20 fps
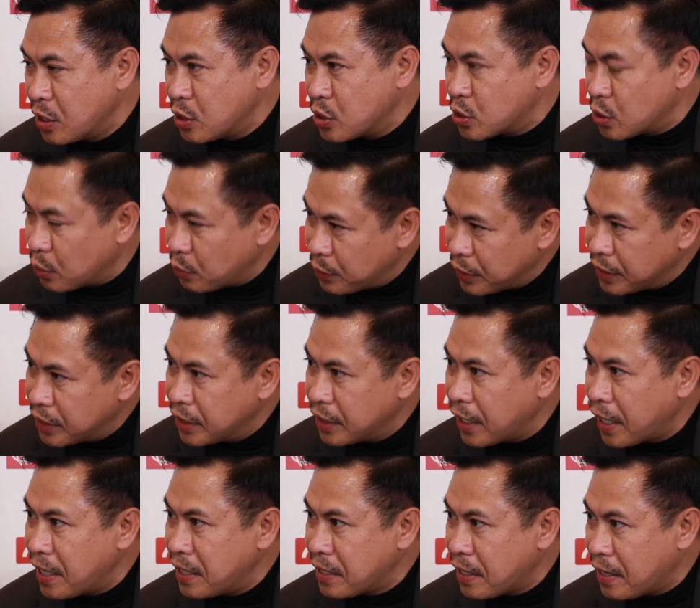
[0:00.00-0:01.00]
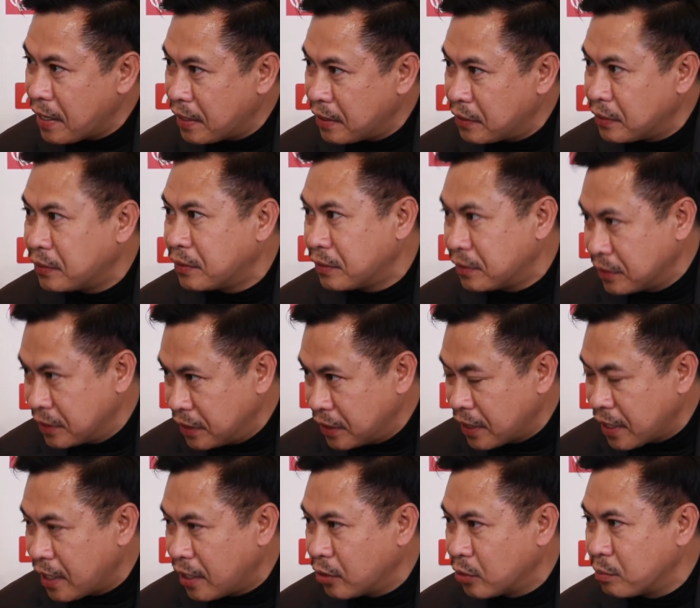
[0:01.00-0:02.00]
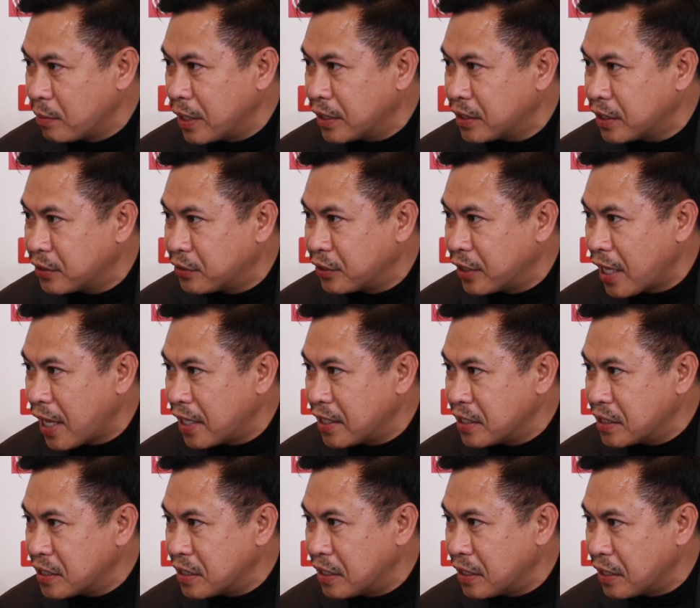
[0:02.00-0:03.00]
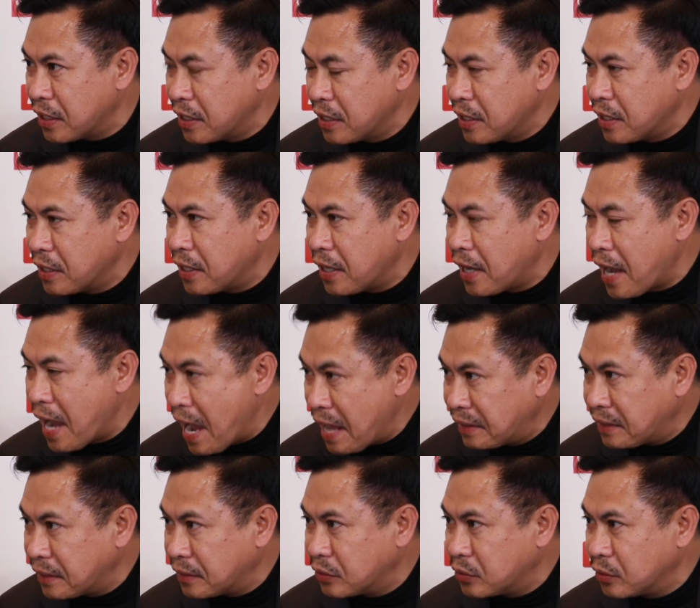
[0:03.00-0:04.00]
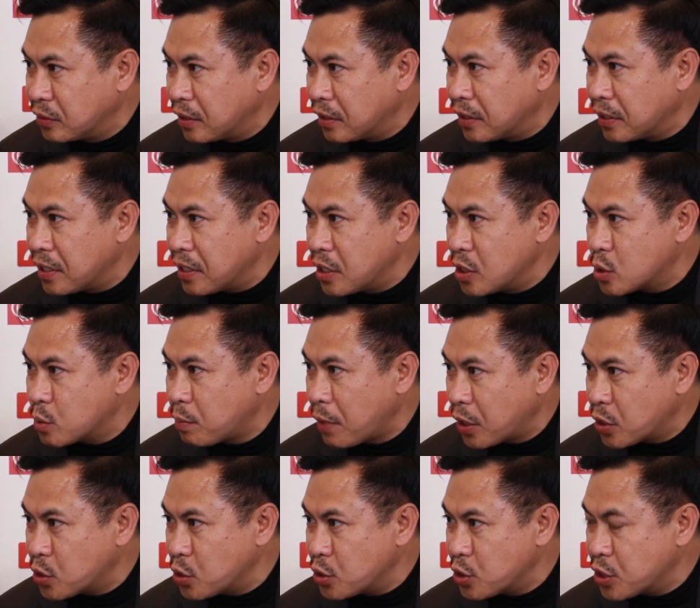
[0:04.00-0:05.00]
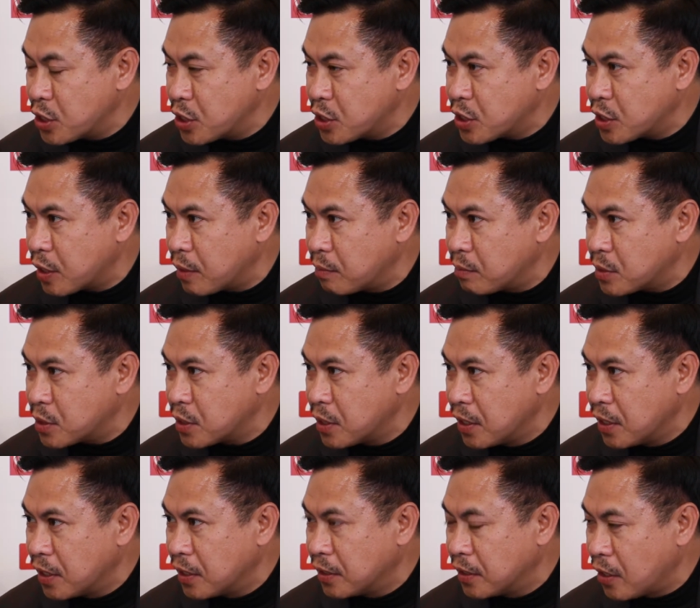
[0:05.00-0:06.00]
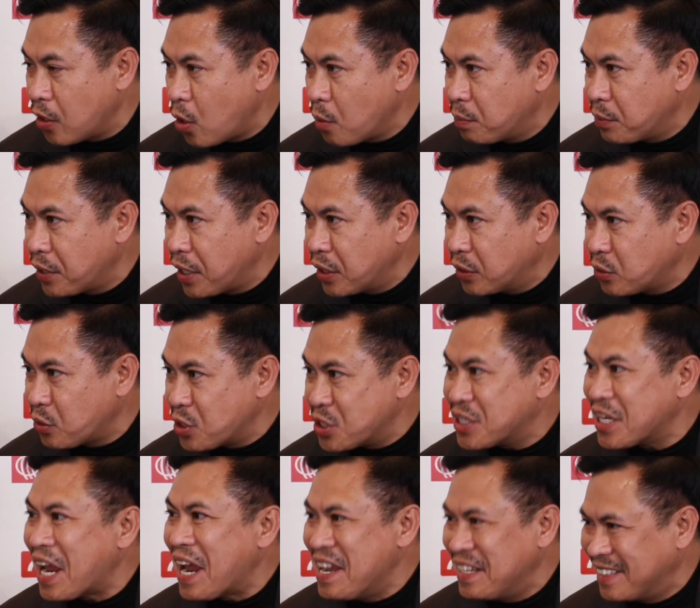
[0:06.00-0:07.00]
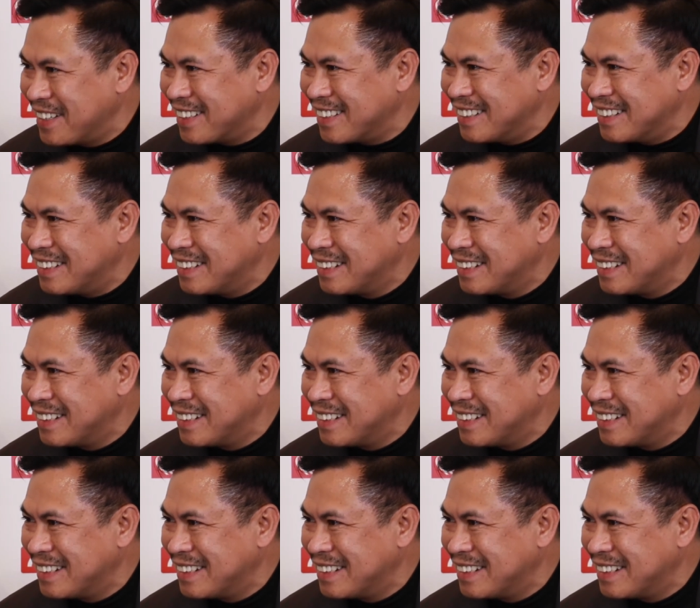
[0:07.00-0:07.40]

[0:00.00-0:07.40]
So with the AR or the augmented reality added to the inspection systems, the operator is aided.